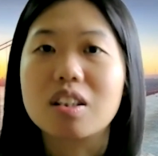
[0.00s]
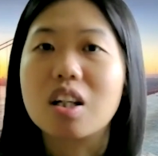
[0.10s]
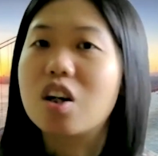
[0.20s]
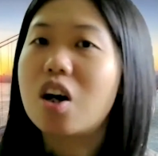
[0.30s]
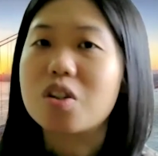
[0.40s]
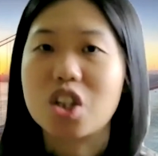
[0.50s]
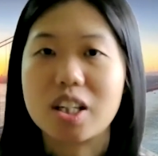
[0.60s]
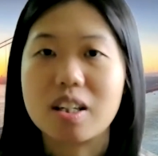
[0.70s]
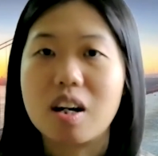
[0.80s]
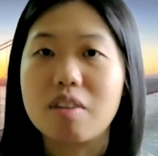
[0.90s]
The
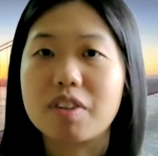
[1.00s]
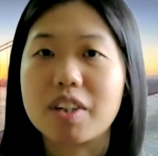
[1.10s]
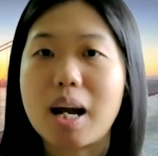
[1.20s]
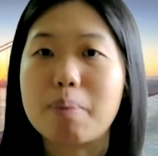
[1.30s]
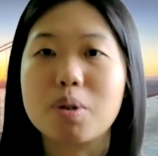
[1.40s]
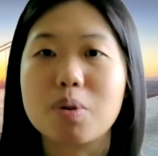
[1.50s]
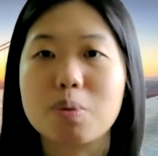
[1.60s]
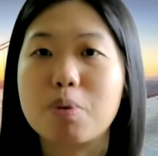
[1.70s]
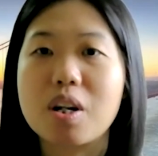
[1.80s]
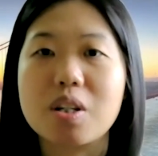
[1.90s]
logic of capital is
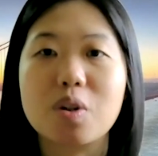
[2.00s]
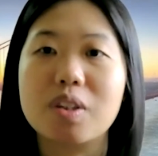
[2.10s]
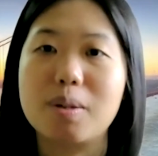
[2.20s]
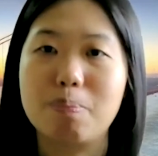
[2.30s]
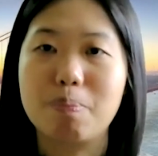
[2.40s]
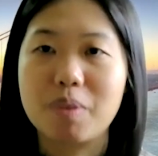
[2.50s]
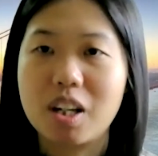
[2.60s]
placed on them.